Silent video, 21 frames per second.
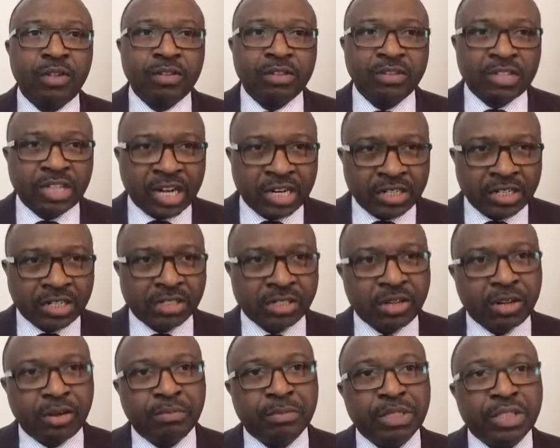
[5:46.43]
Charities
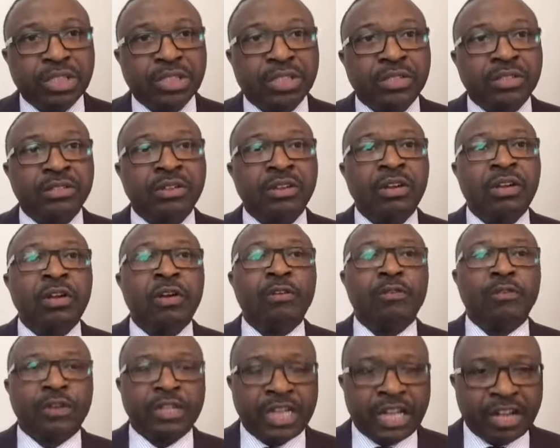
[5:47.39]
Commission
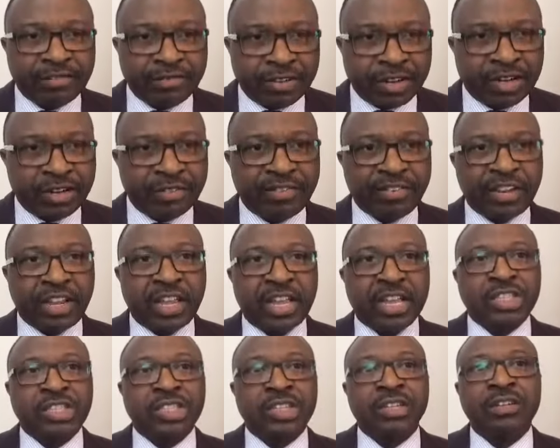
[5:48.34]
for their
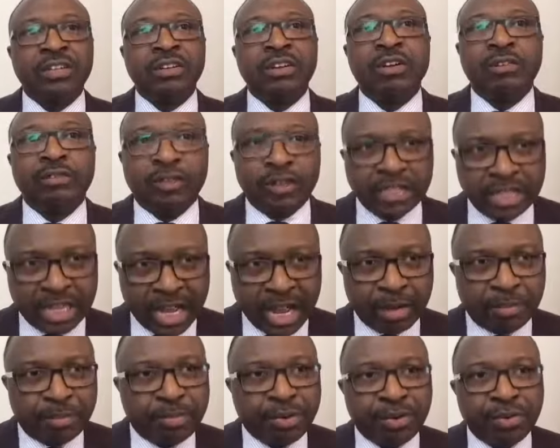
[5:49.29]
verification, for their
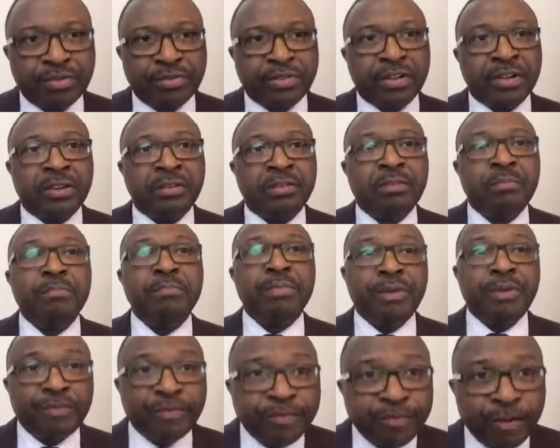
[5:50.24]
approval,
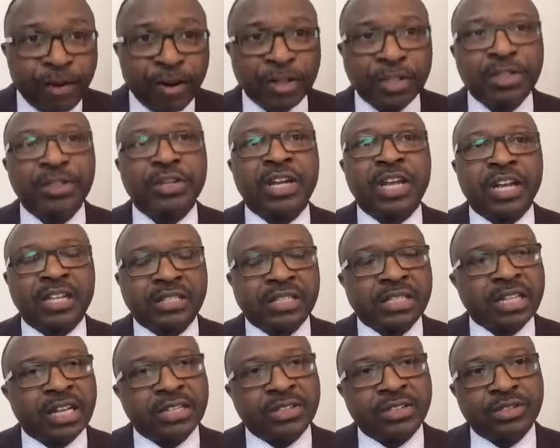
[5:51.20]
before you can
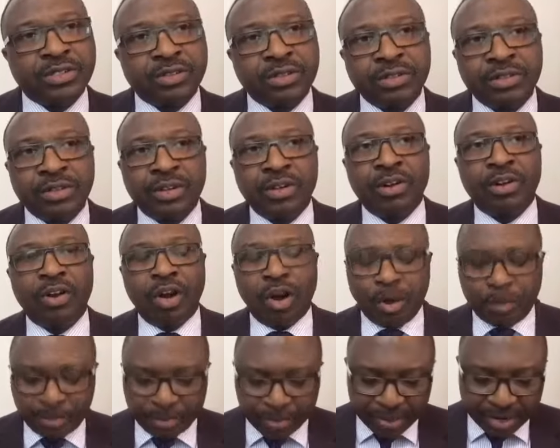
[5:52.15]
start to
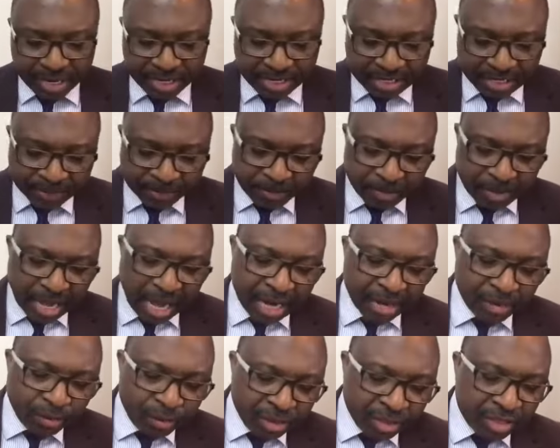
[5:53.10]
operate.
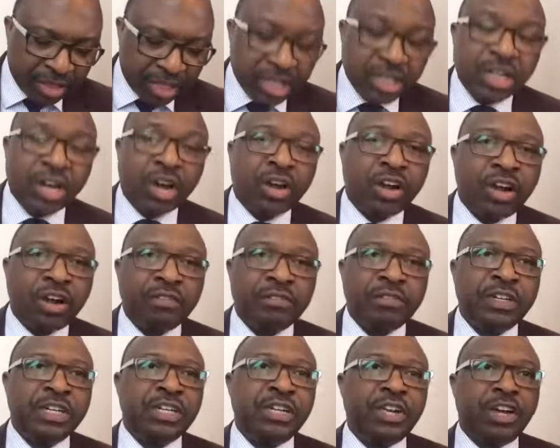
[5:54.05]
And within your
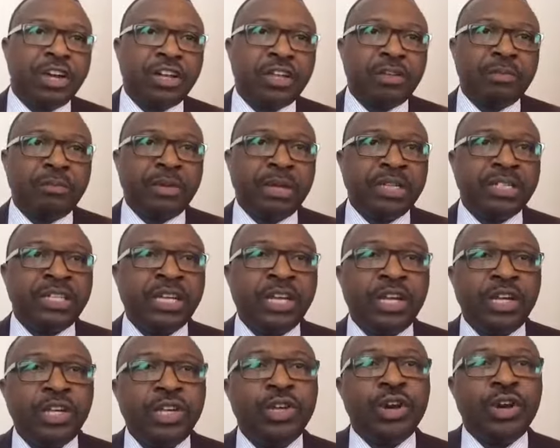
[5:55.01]
governing document,
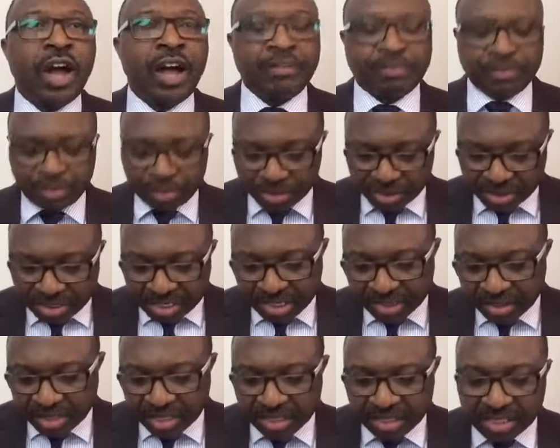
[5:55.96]
you have to
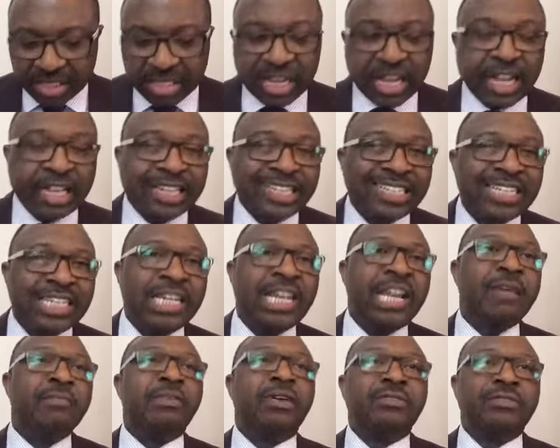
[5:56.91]
state things like the
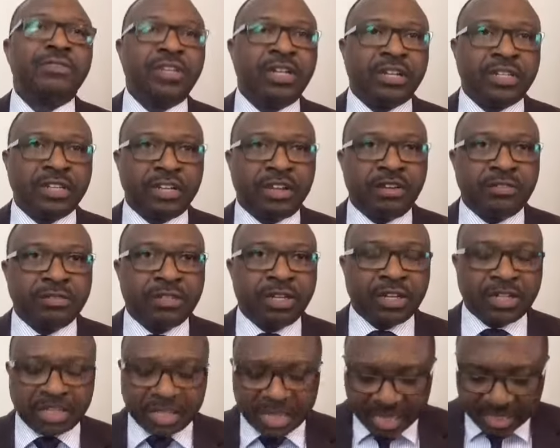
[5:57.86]
name of the
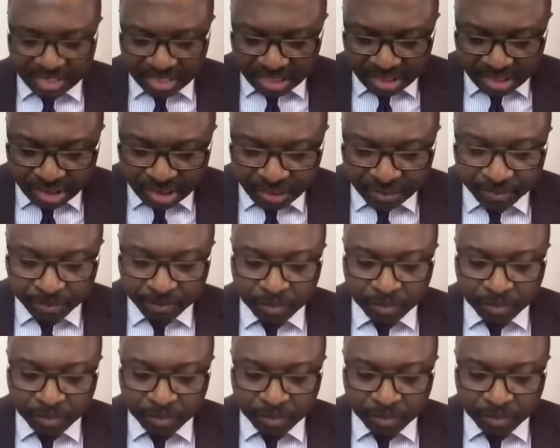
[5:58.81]
organization,